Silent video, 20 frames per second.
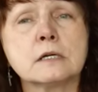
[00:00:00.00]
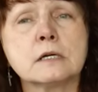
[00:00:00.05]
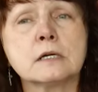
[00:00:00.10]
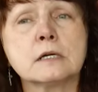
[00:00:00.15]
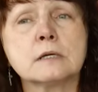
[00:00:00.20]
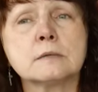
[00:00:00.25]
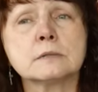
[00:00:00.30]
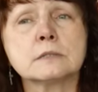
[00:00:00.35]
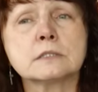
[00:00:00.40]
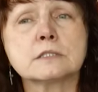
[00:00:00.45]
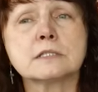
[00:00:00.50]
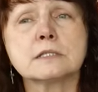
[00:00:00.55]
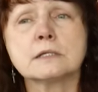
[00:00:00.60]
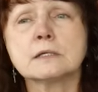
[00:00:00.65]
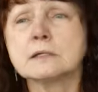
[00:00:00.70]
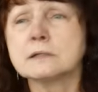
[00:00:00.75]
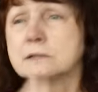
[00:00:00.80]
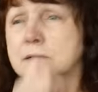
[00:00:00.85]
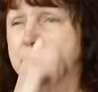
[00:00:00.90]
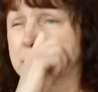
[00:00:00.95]
Uh, let's
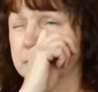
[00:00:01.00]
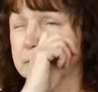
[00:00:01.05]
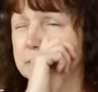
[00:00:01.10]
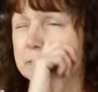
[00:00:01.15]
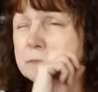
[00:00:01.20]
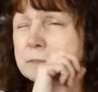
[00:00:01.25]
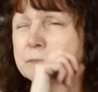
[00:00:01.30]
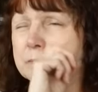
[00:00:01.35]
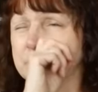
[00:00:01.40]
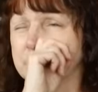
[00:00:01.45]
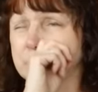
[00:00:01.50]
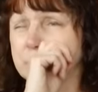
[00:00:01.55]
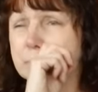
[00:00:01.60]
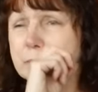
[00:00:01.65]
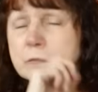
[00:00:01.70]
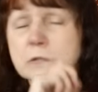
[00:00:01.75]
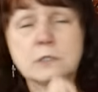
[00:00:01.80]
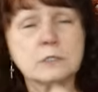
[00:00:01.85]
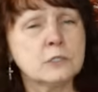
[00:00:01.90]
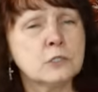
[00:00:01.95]
see.
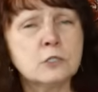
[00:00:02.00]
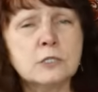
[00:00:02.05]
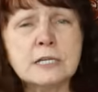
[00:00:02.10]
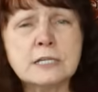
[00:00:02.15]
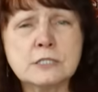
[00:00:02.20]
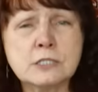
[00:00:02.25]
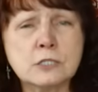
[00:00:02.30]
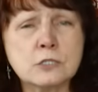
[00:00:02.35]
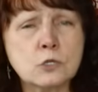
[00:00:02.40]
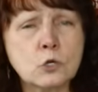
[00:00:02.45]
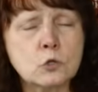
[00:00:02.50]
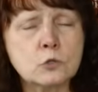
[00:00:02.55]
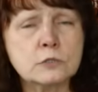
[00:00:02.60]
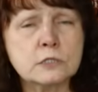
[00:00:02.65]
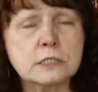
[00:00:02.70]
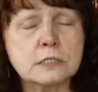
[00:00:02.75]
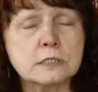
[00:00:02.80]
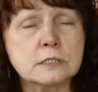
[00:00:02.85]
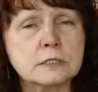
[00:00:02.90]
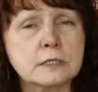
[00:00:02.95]
You need to know
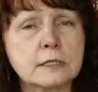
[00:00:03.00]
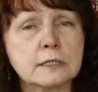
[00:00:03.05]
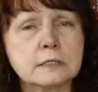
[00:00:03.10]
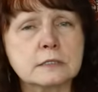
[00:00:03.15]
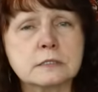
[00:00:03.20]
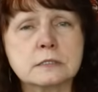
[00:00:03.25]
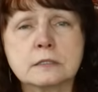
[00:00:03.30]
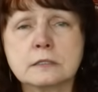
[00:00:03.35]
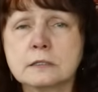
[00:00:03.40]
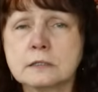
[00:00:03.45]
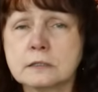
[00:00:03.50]
these things.